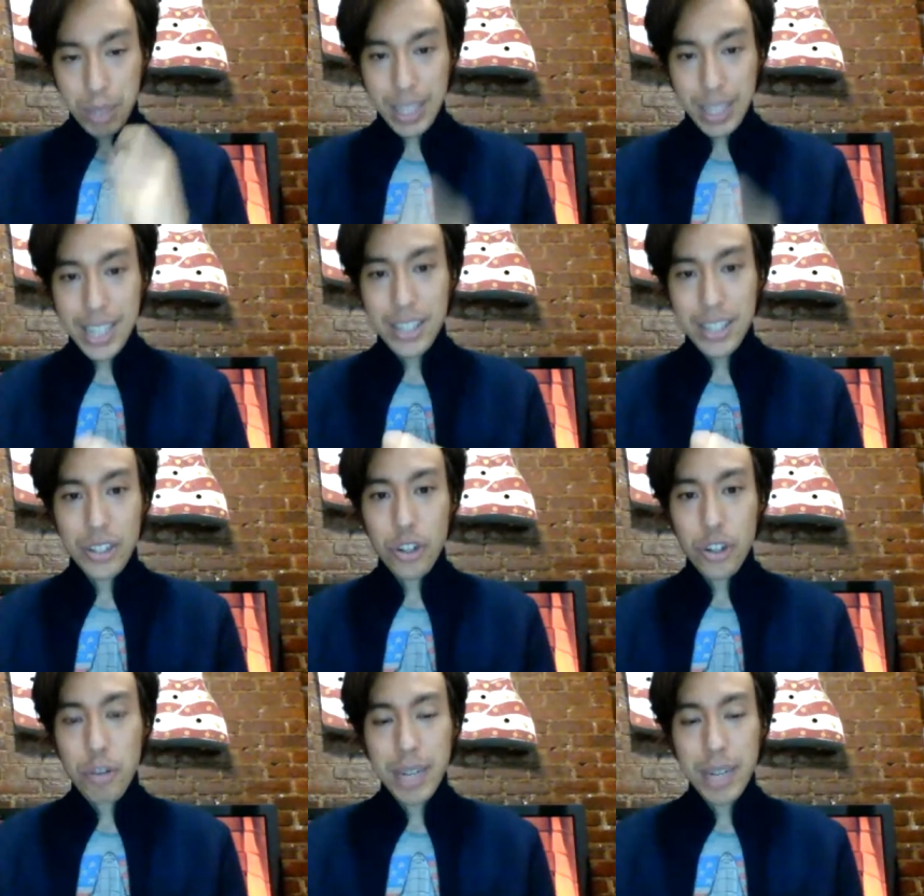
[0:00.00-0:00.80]
police
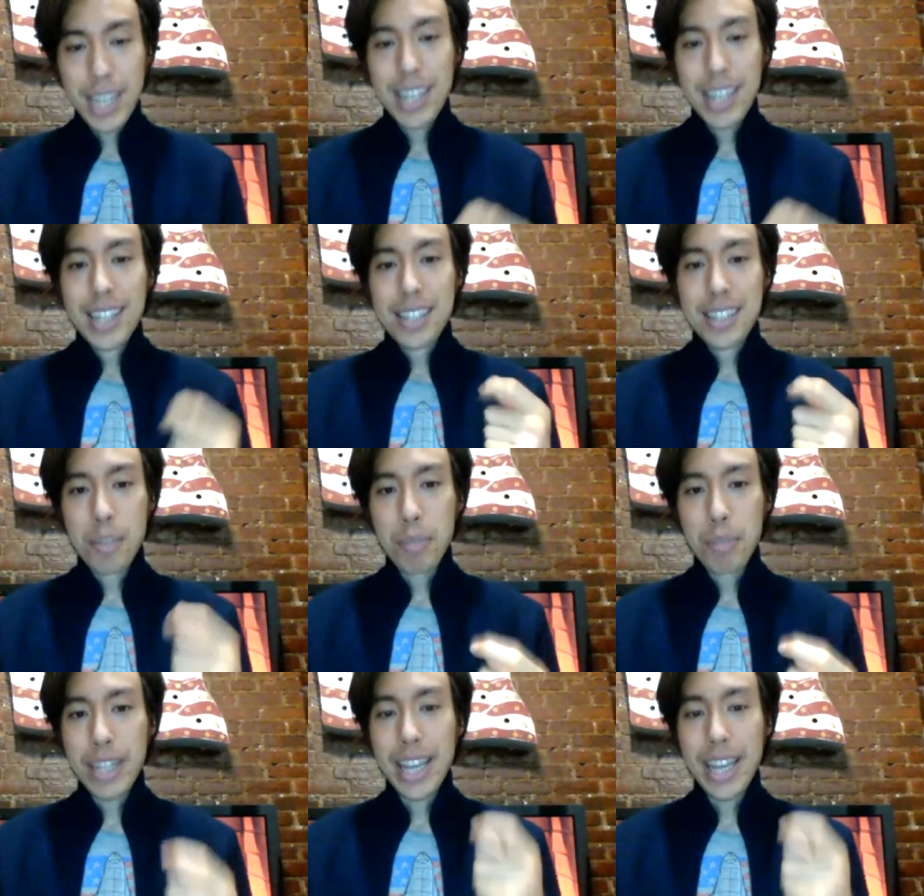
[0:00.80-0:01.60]
in Germany
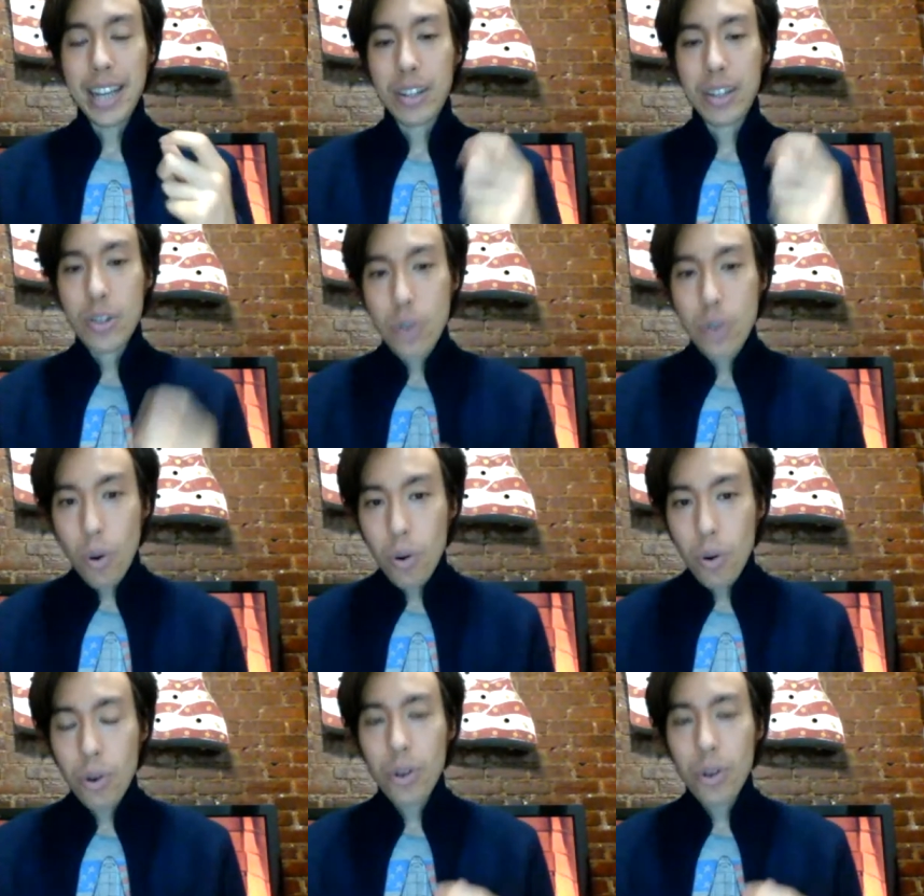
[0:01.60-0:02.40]
simply
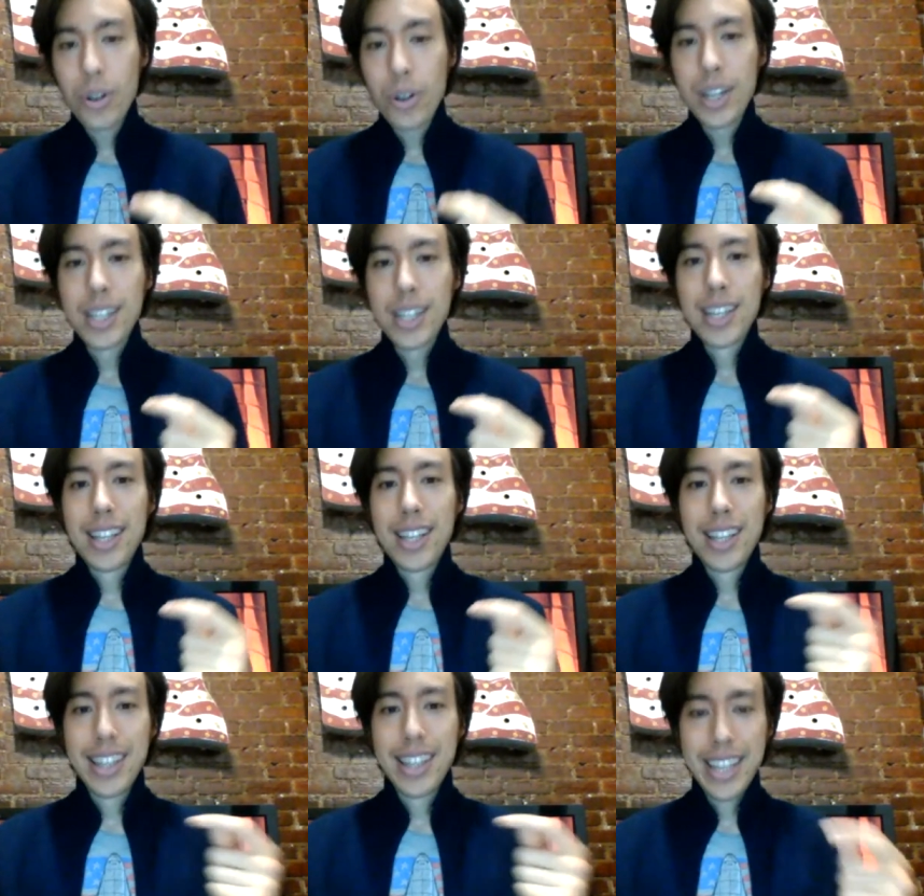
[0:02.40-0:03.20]
ignored
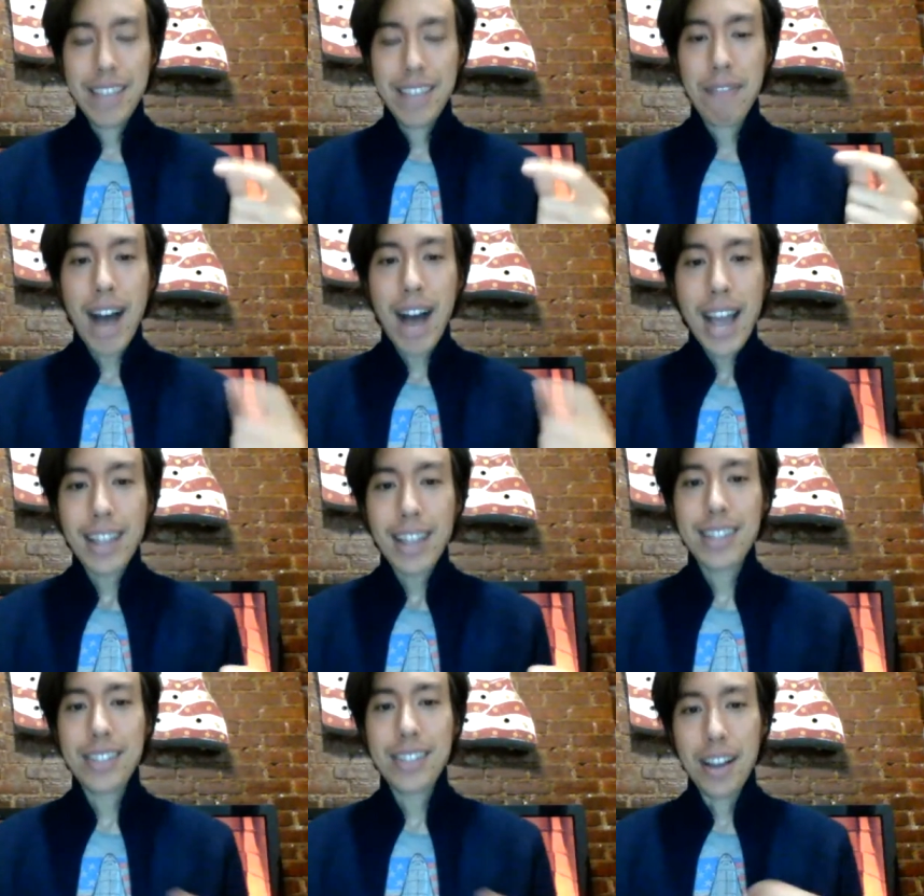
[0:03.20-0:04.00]
the
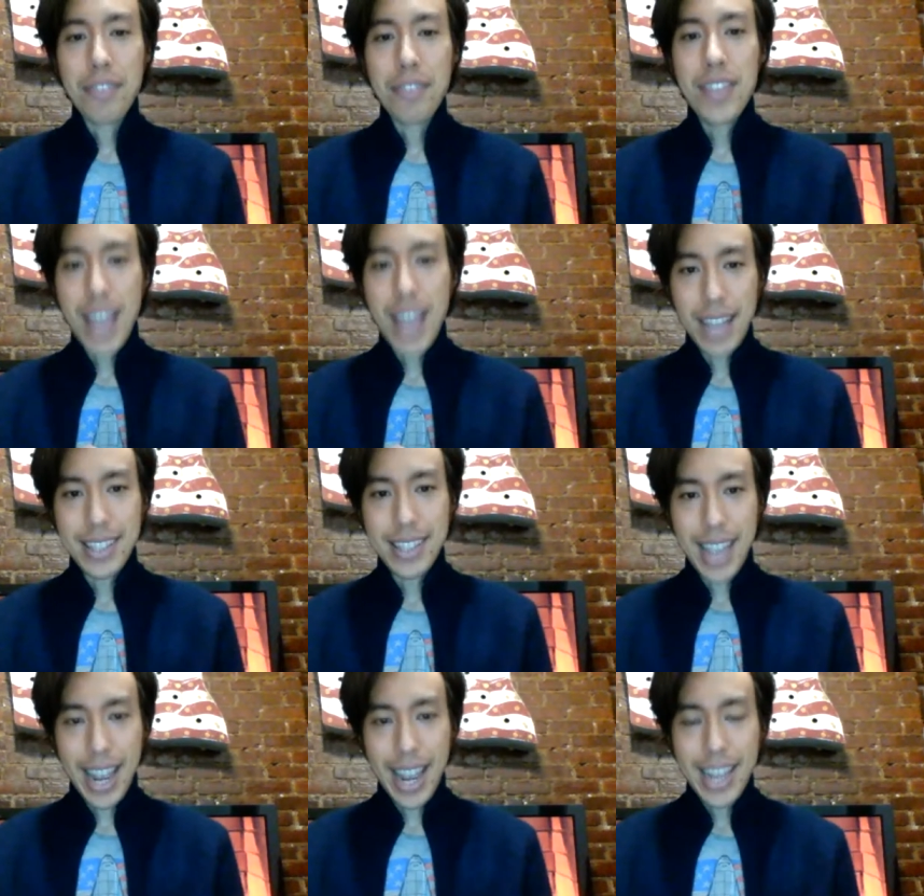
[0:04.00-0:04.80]
violence of the
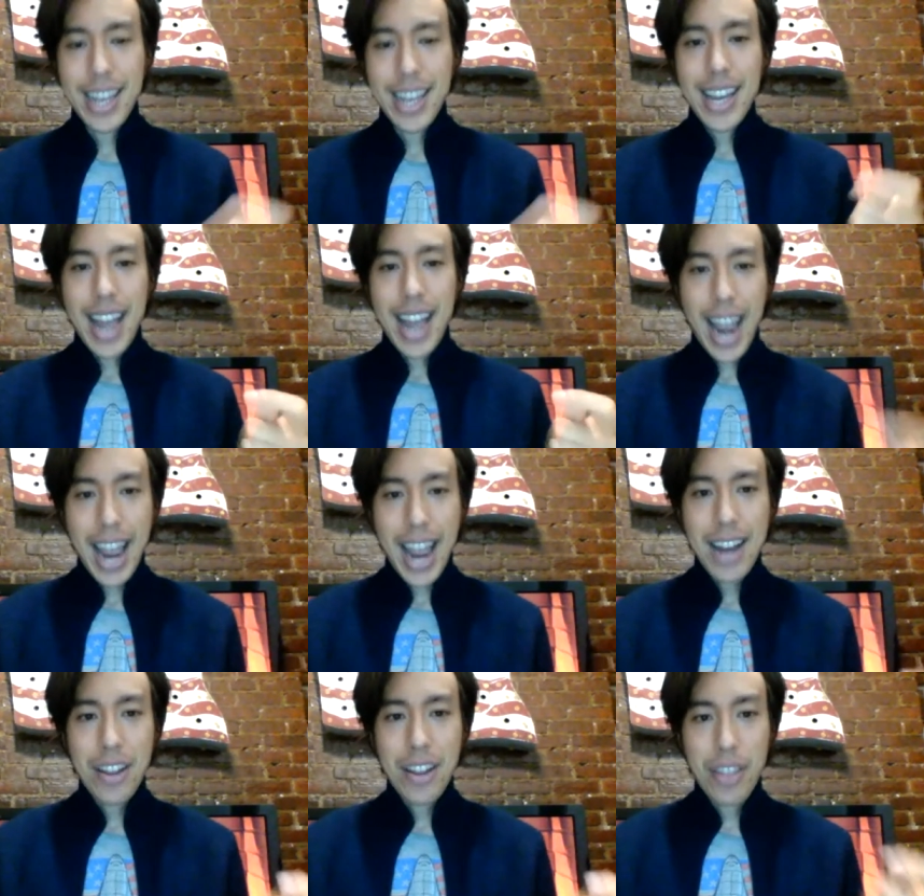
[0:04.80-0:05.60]
SA
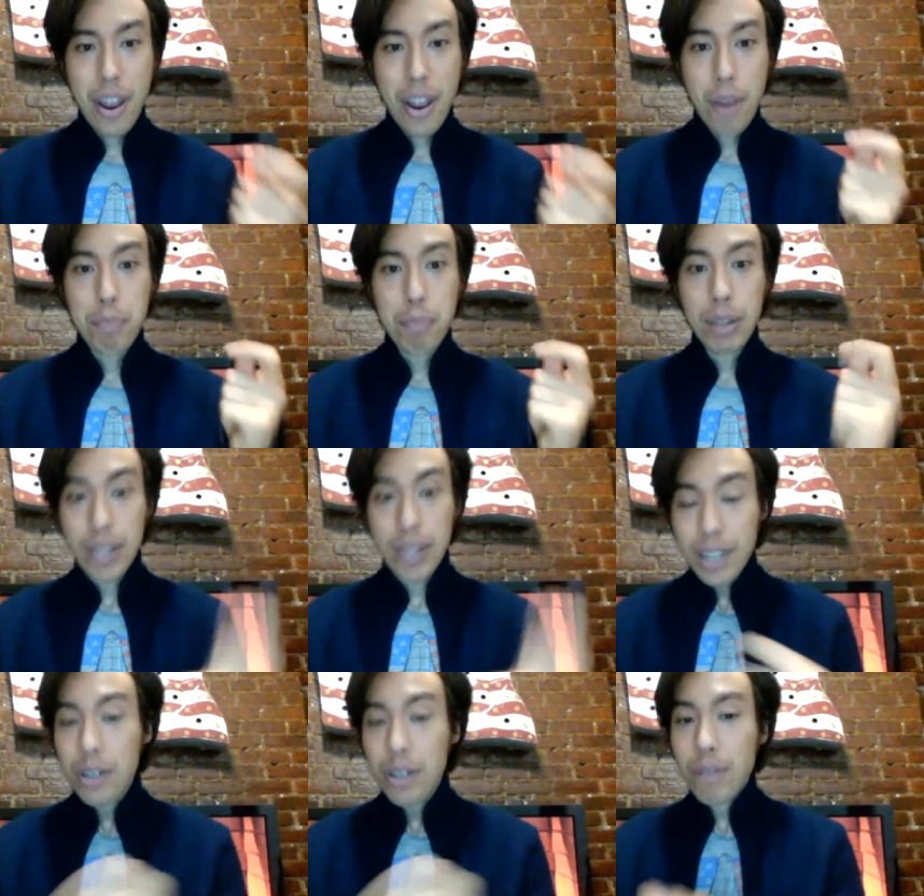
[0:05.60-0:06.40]
and their
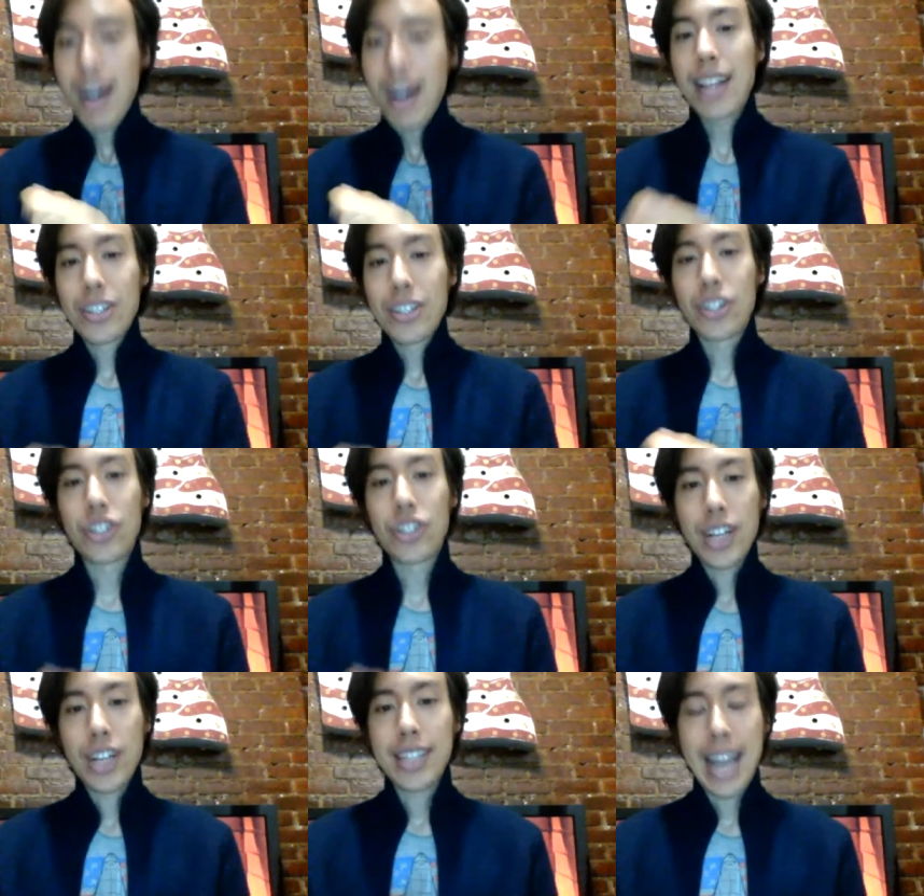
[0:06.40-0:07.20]
political violence to
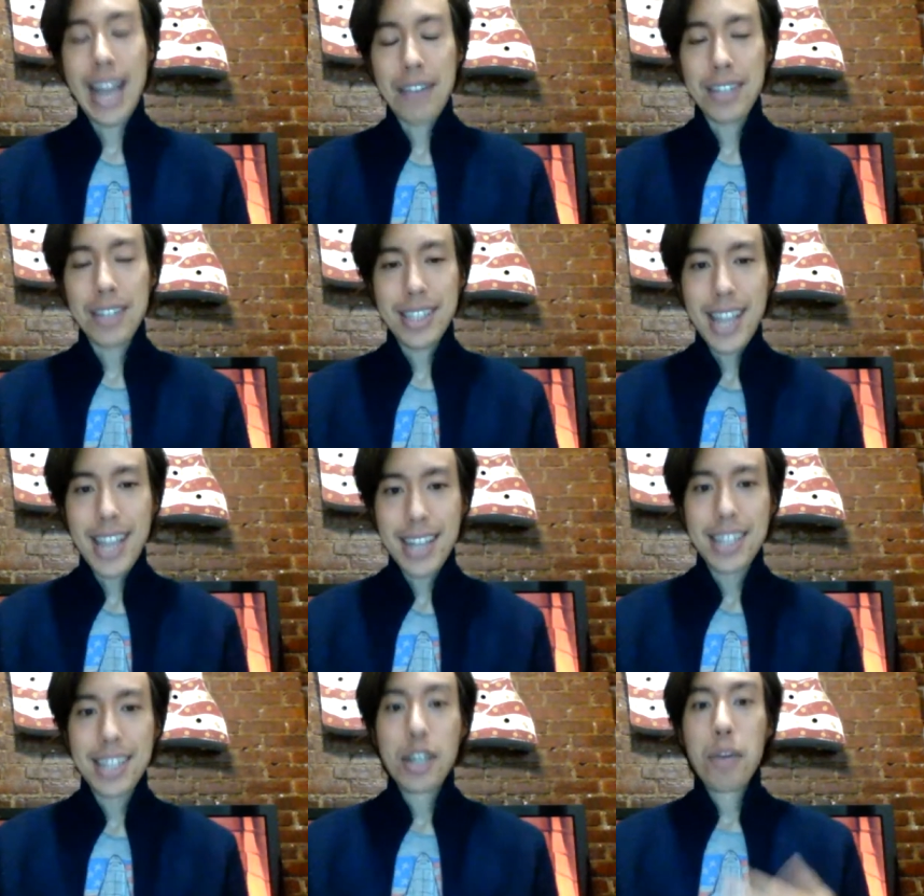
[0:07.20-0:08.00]
shut down
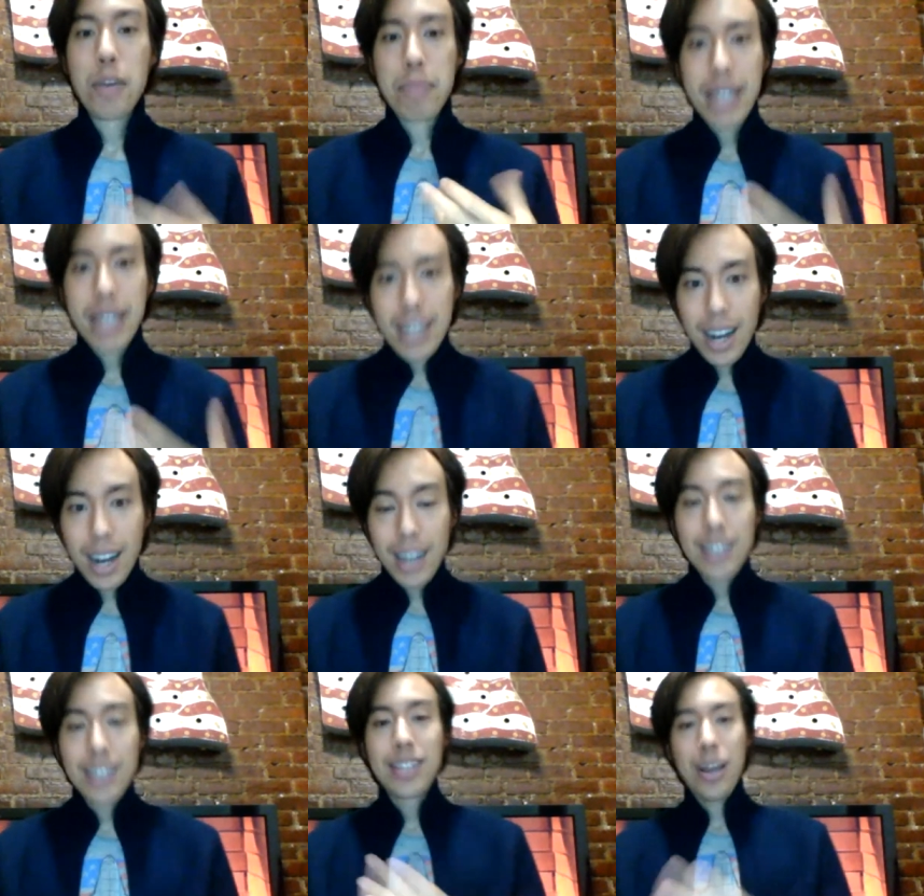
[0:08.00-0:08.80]
dissent
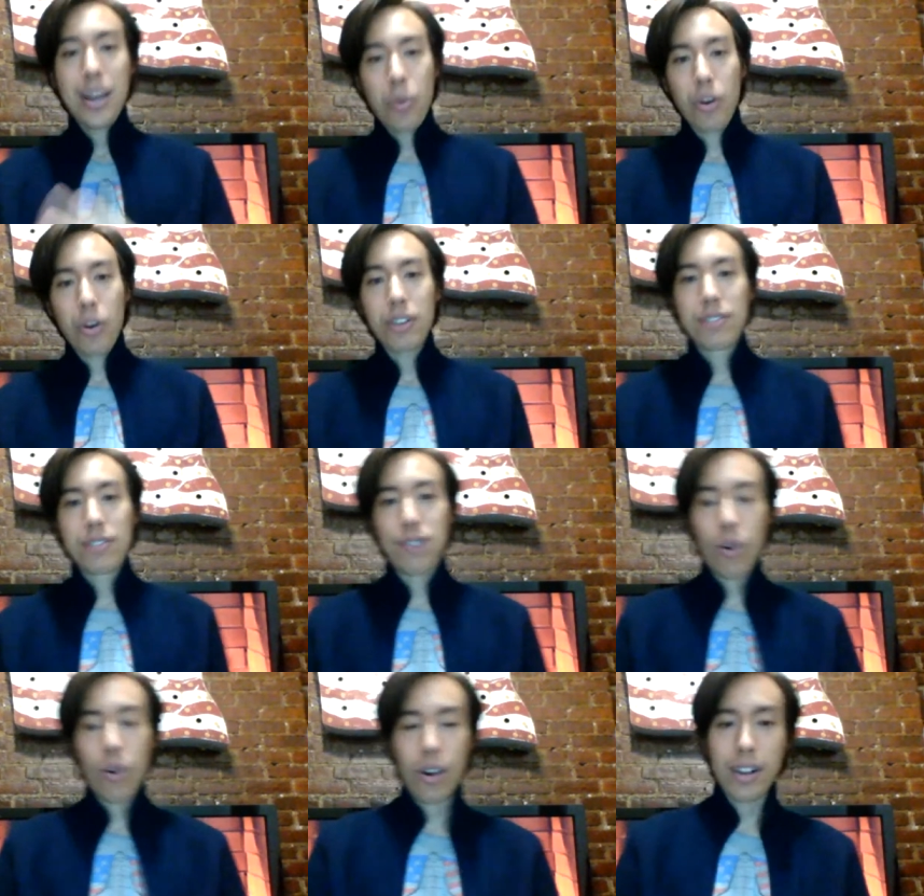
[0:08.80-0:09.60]
because they worked
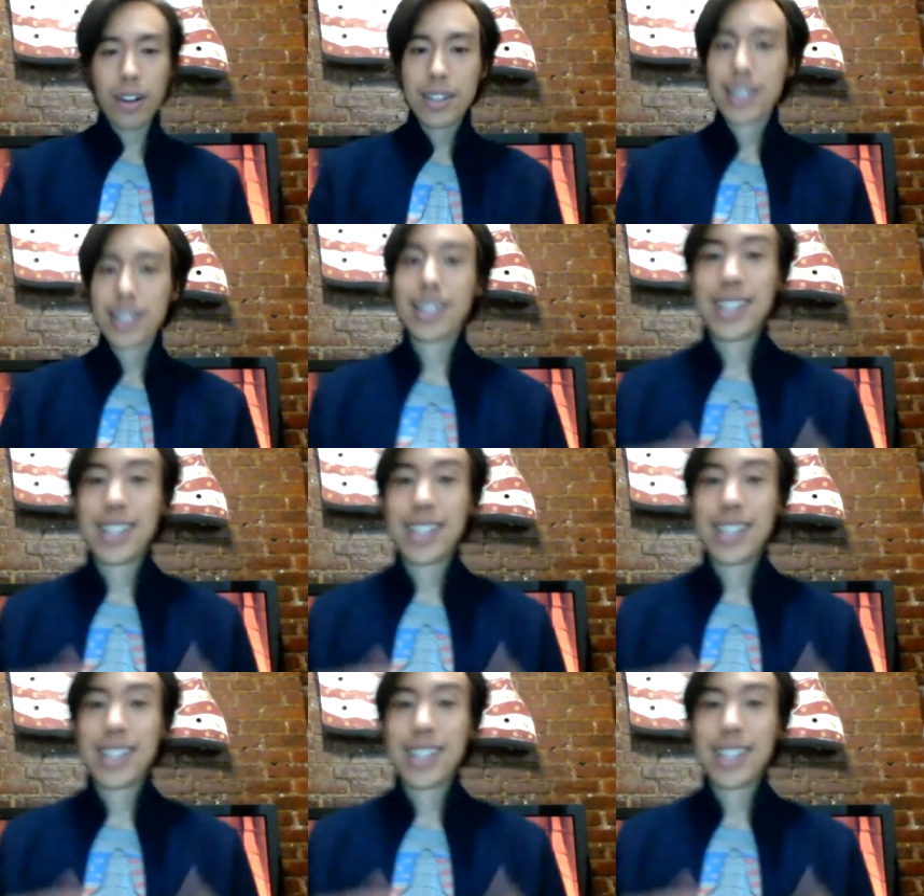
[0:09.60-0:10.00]
for